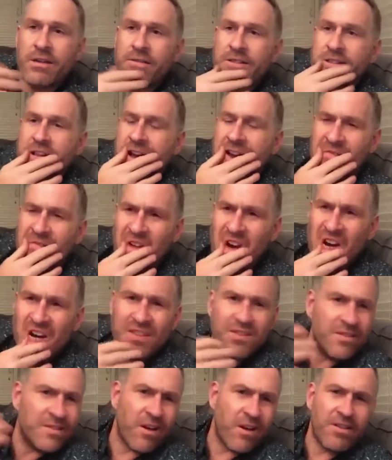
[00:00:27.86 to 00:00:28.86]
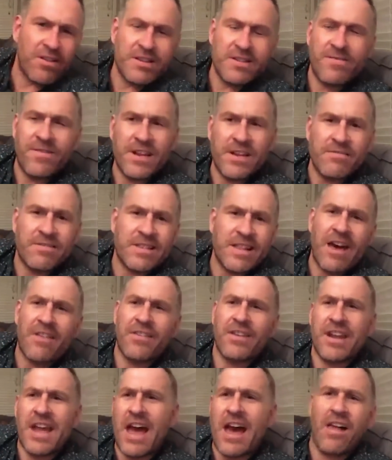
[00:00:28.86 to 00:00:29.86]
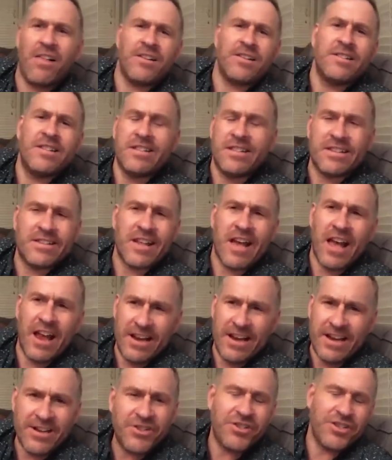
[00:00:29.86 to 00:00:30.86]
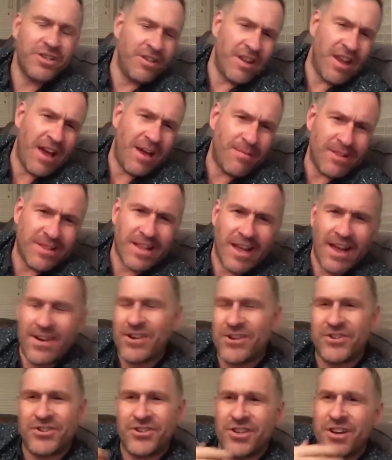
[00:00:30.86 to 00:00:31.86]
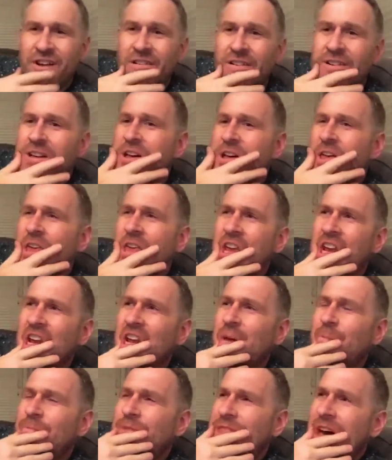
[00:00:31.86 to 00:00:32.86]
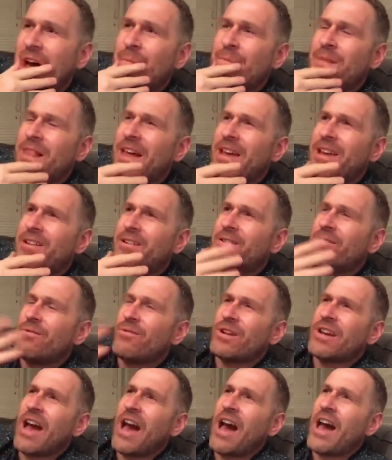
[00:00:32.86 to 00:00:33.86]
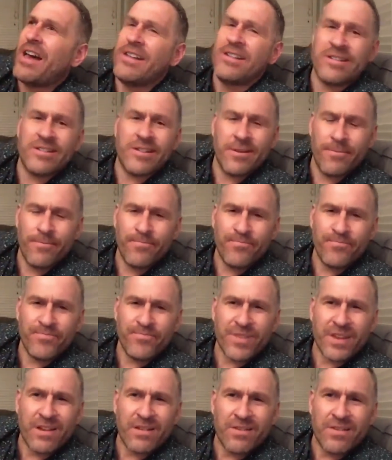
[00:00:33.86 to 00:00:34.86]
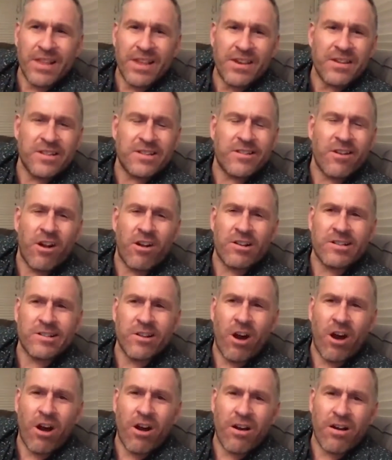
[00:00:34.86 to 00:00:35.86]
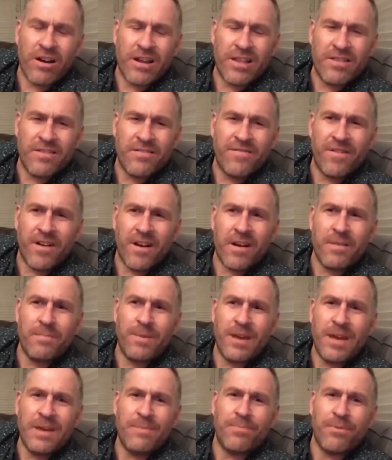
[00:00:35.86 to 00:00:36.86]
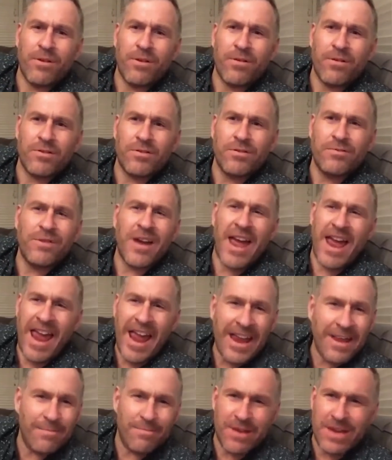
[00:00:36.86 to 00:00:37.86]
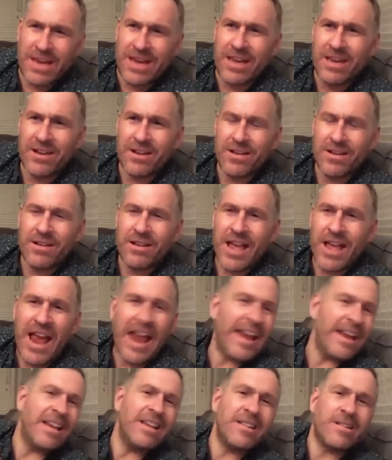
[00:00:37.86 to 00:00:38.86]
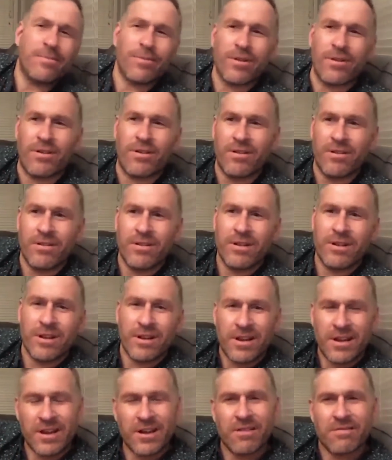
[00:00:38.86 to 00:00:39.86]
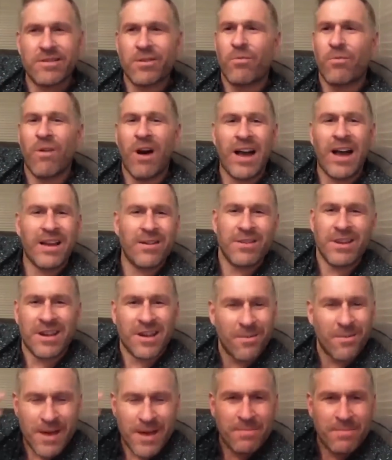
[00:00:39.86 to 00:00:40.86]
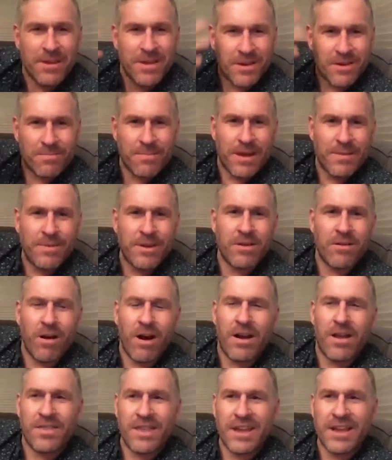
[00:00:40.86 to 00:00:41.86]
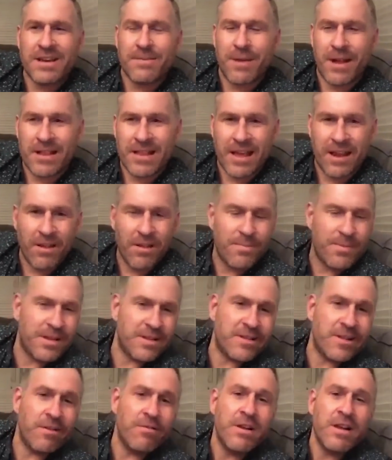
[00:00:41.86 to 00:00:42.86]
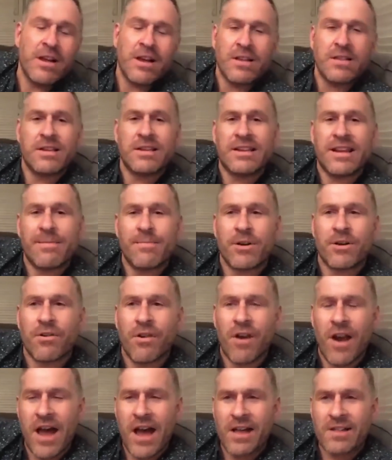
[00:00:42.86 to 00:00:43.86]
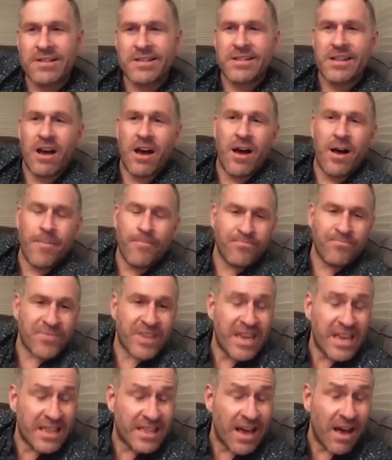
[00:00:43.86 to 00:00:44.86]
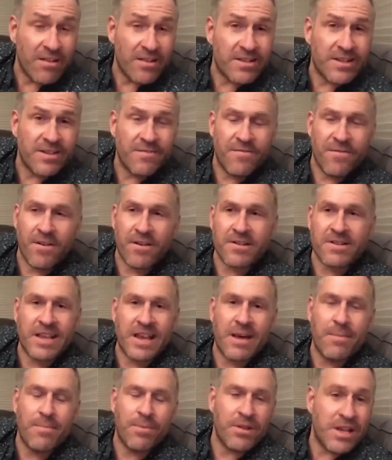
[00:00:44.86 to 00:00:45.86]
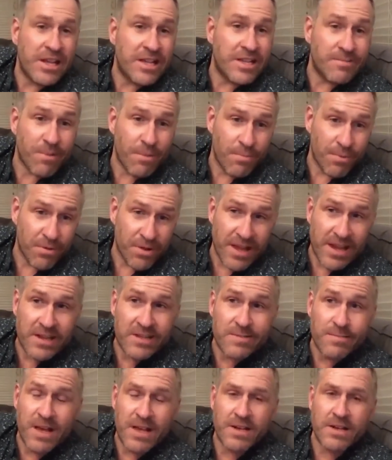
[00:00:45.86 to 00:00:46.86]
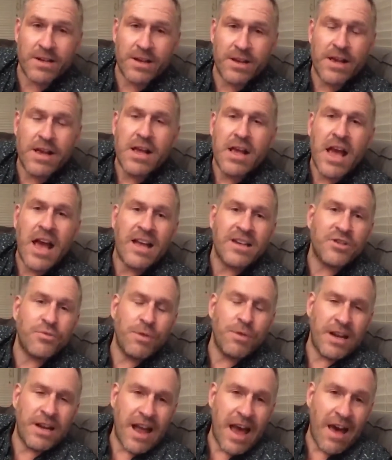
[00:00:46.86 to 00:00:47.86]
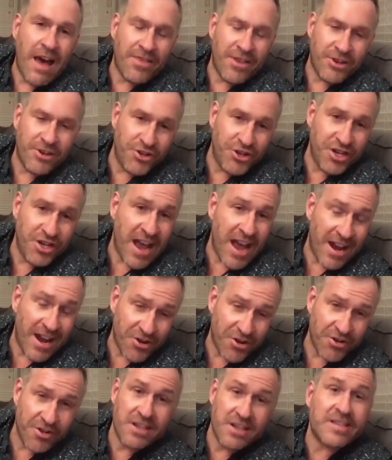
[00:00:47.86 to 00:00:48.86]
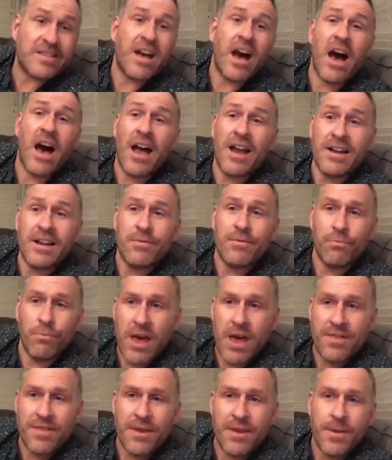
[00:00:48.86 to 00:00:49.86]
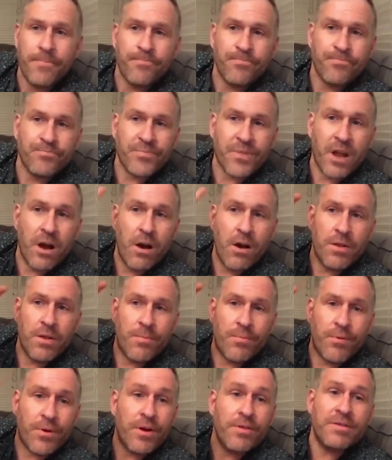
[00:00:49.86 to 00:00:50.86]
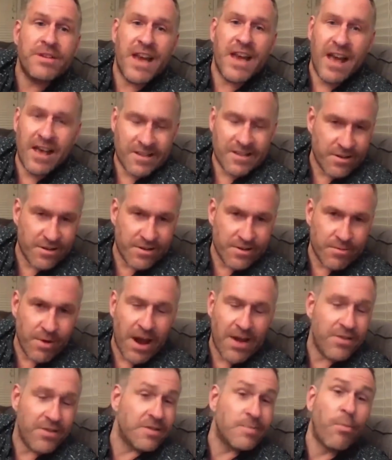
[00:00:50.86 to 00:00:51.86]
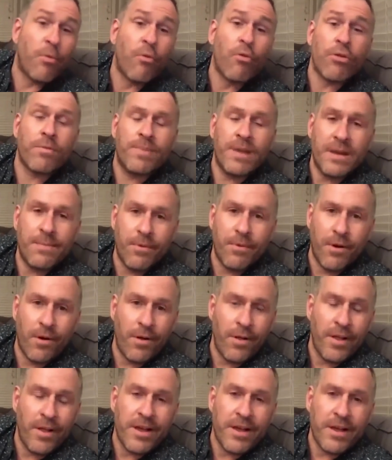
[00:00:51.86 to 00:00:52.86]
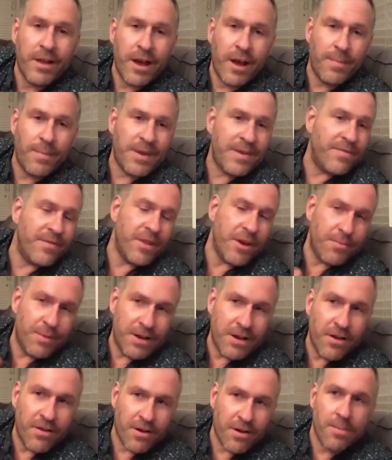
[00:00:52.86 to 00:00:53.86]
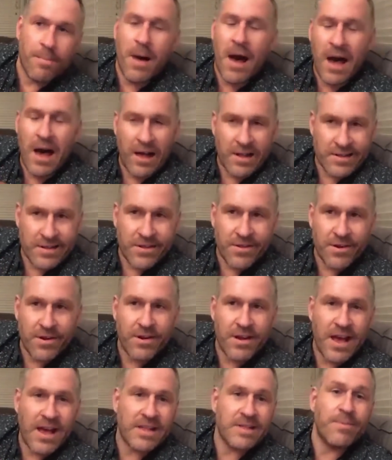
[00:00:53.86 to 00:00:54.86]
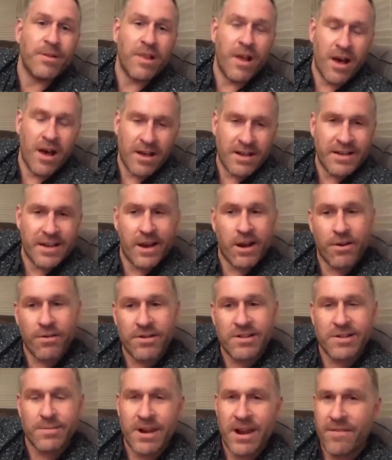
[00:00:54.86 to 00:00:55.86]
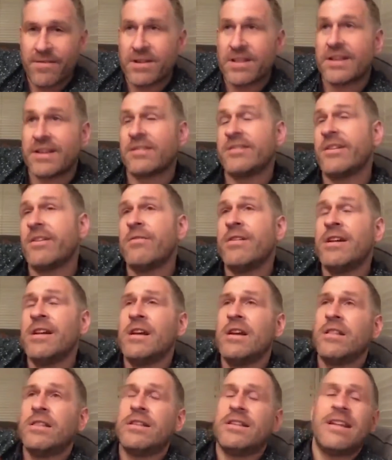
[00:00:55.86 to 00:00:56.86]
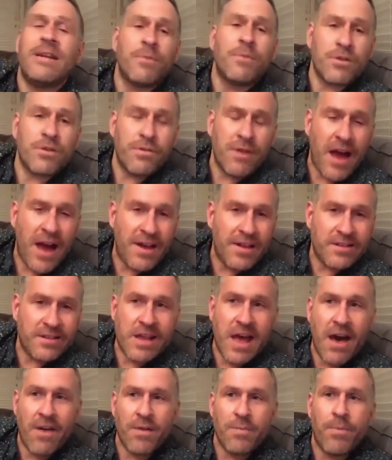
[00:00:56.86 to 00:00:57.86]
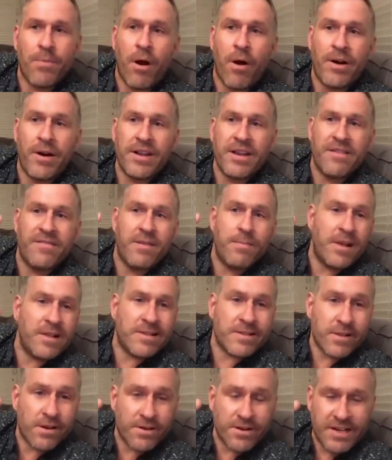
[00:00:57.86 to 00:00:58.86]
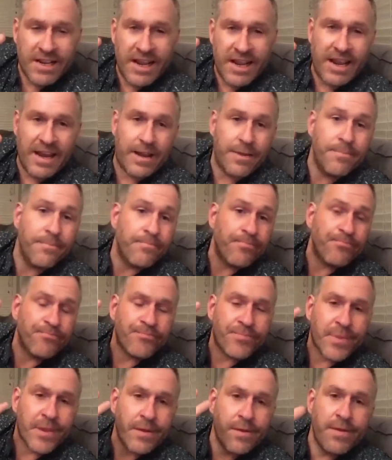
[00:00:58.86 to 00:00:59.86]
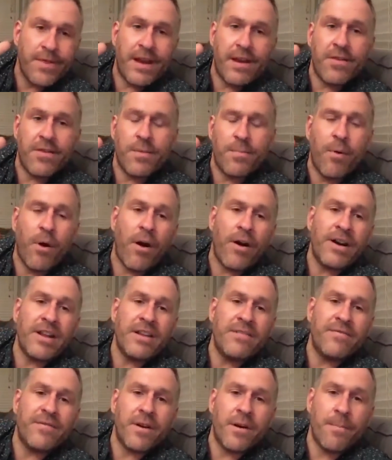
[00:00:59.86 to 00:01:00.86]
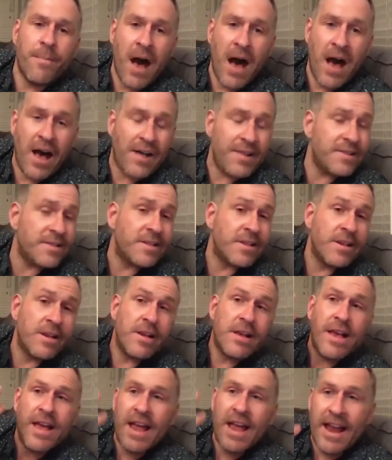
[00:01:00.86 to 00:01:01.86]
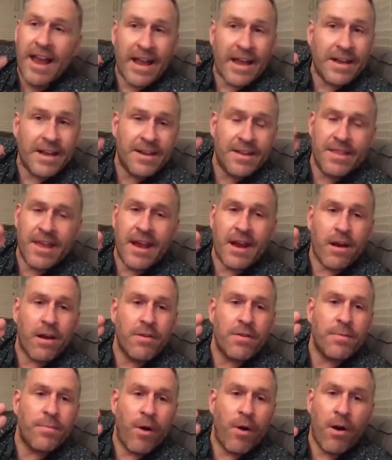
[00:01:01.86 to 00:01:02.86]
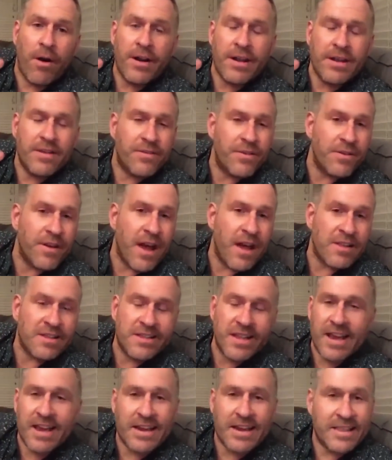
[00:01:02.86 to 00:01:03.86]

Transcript: You know, it's kind of funny. There's all these videos now that Alex is a Zionist shill and I'm a Zionist shill. And I'm like, guys, Linda Sarsar and the very people who hate me hate Israel. You know, so why, you know, maybe you ought to think about that a little bit. So the Democrats, Keith Ellison, for example, his replacement had tweeted out that she actually sided with, the protesters, right? Those poor people, even though we know they're Hamas and they're Hezbollah and terrorism and everything. So the Democrat is now the party of MS-13. They're the party of Hamas. And they are the party. They're not